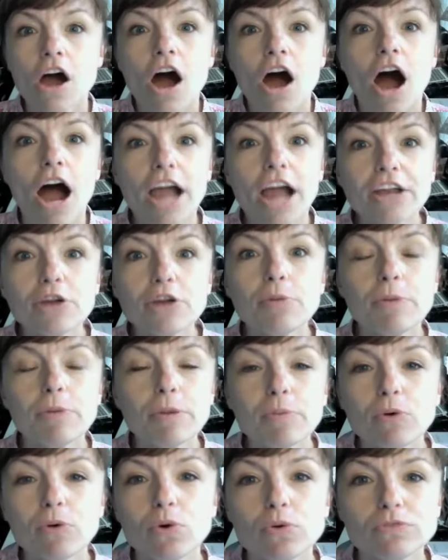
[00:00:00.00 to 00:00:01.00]
I know
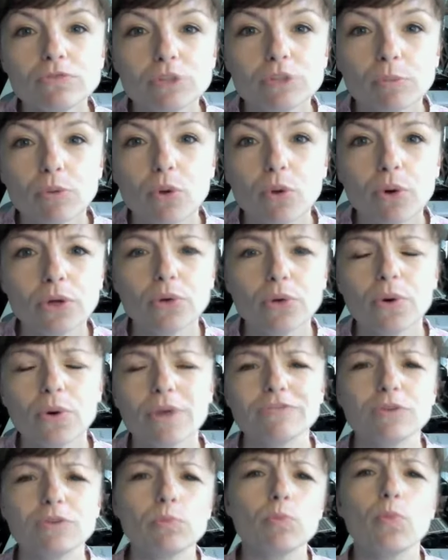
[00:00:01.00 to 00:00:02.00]
people who have deployed who
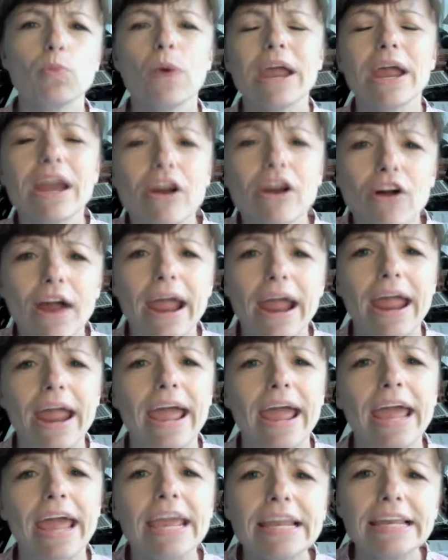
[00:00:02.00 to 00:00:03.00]
have to wear
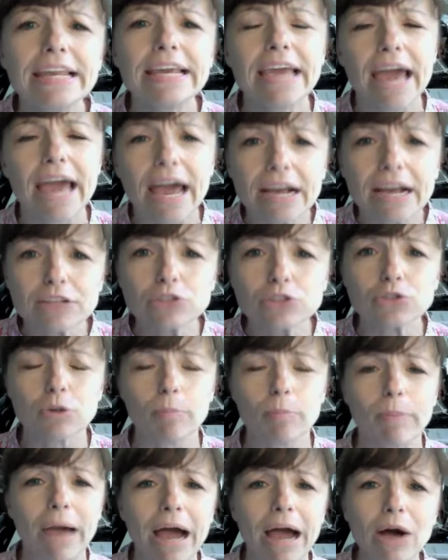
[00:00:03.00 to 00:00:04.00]
80 extra
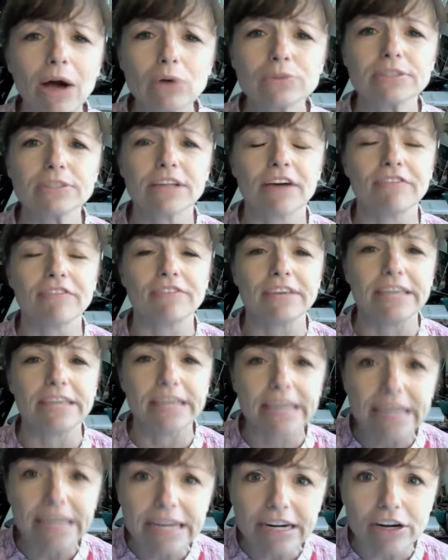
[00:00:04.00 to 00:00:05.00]
pounds of
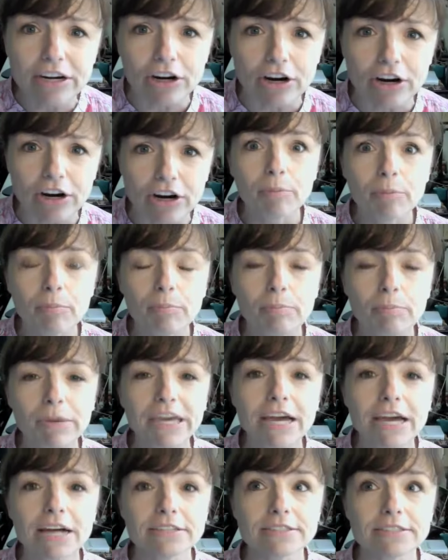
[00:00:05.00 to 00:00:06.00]
gear
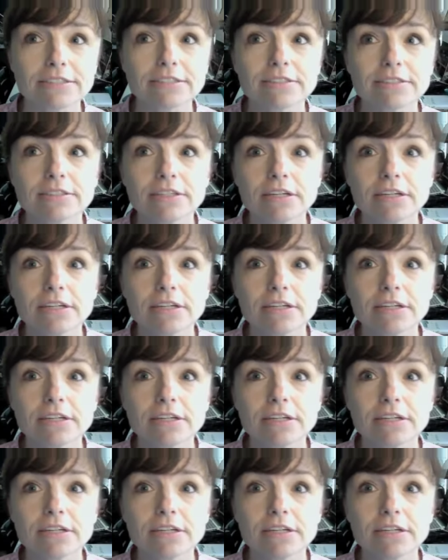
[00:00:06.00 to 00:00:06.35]
because